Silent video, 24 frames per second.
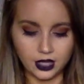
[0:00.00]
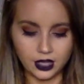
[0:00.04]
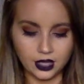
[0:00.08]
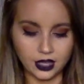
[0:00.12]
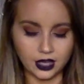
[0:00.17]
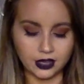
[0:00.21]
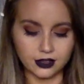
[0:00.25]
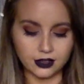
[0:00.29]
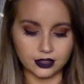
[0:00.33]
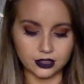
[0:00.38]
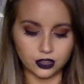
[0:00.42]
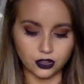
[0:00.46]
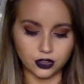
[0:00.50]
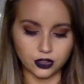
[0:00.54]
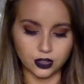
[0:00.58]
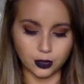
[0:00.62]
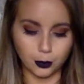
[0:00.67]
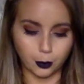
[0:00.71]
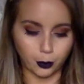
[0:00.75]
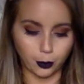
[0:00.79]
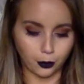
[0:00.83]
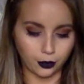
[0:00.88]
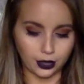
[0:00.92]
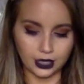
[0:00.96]
and like you can
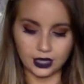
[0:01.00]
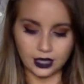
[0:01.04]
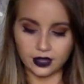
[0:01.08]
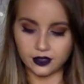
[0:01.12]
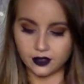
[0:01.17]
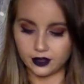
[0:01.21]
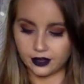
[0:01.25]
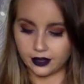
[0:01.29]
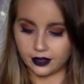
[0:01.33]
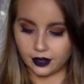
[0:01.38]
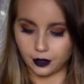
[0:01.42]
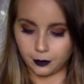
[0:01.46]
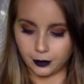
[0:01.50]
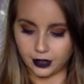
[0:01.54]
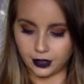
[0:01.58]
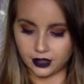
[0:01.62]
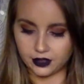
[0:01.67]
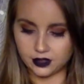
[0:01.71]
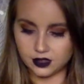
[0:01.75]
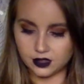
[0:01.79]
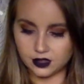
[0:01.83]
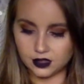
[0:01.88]
breathe a little bit,